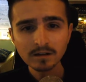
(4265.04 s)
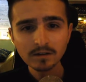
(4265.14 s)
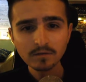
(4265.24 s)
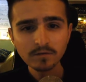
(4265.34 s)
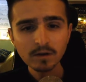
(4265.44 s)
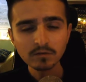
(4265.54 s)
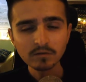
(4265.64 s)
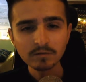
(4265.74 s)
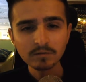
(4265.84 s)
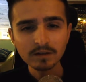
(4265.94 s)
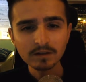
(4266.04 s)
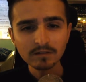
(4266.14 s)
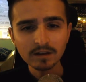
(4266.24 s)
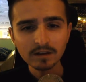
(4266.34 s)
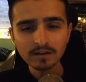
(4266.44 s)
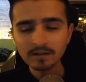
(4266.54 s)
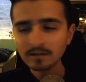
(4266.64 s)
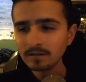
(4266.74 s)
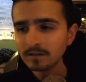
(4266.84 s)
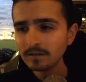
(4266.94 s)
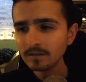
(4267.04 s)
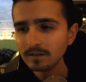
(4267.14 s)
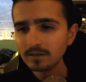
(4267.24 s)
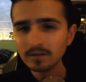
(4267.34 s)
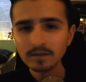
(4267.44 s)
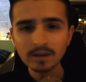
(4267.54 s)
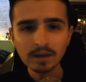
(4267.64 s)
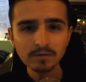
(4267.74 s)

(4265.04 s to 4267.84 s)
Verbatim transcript: Phil or something. I was like... yeah,